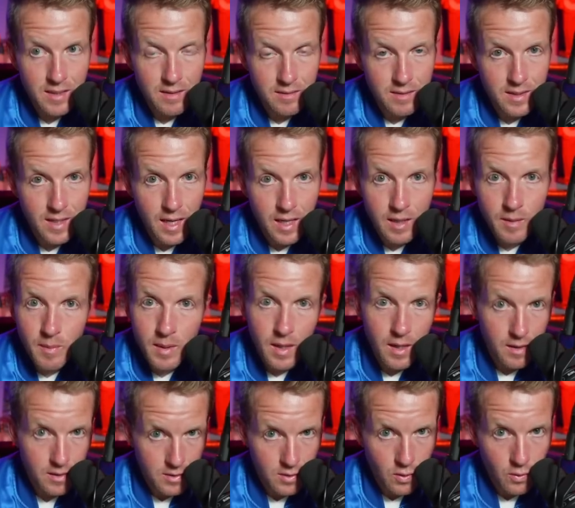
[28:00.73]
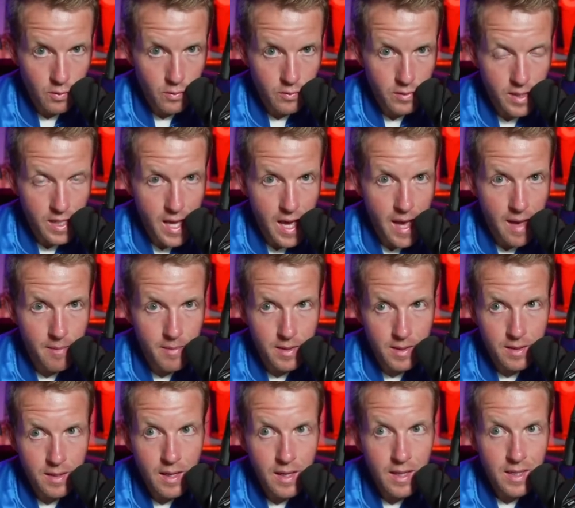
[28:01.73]
documented his whole rehab,
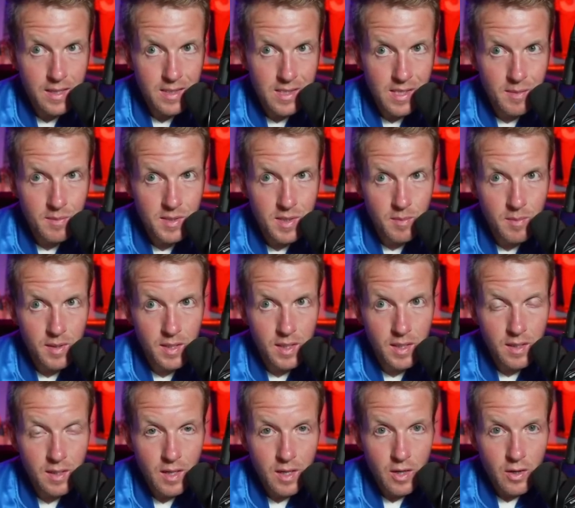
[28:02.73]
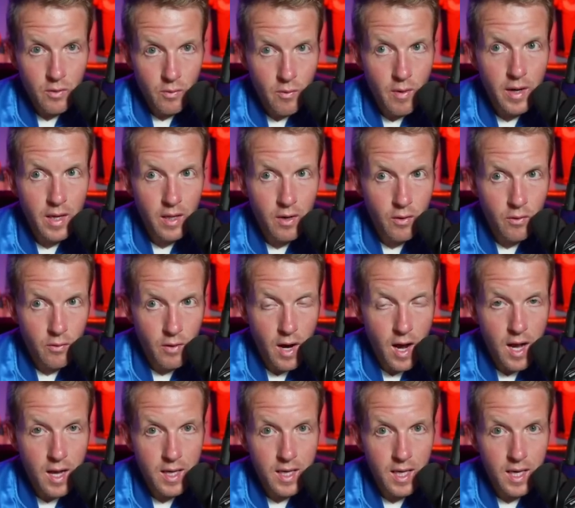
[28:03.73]
and seems to be ready to
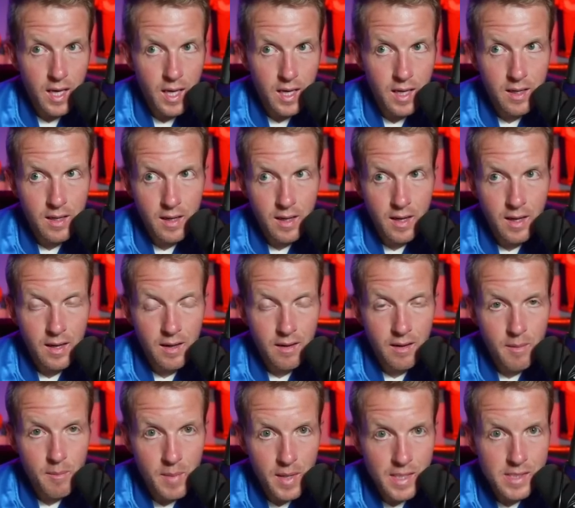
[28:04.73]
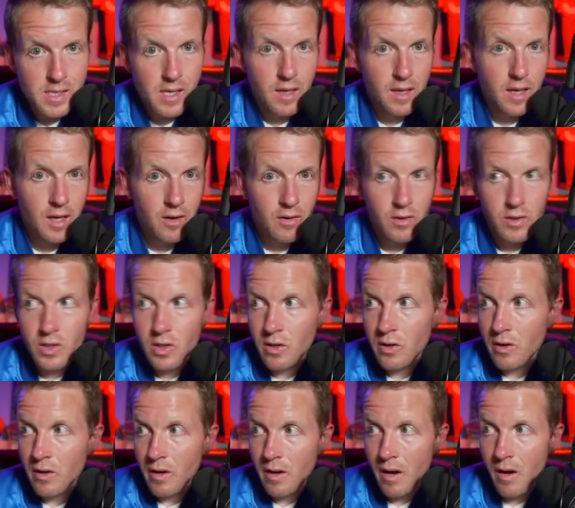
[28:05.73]
rock. And amazing kick returner.